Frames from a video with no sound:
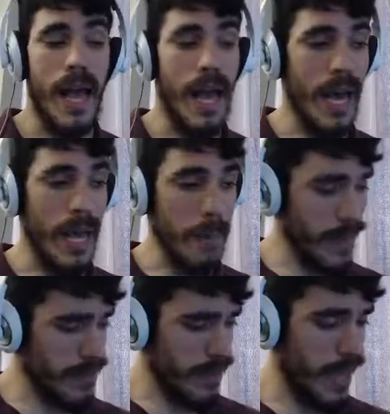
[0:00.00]
I
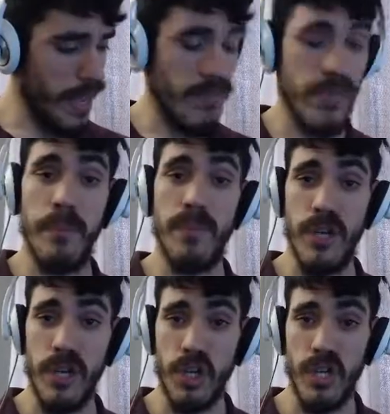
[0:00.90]
plan to have the
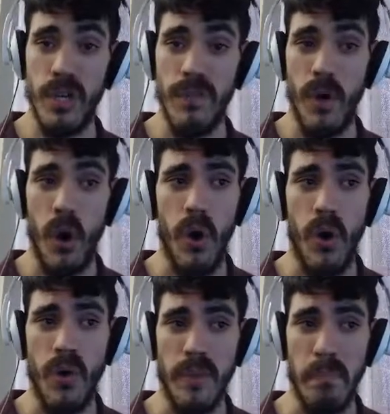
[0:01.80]
production of
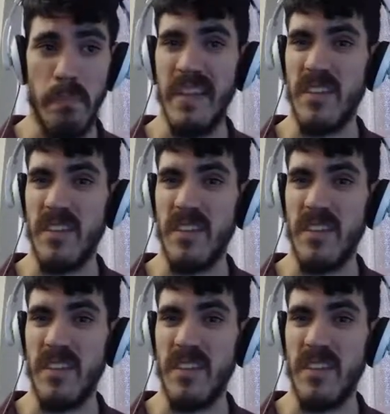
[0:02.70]
all the base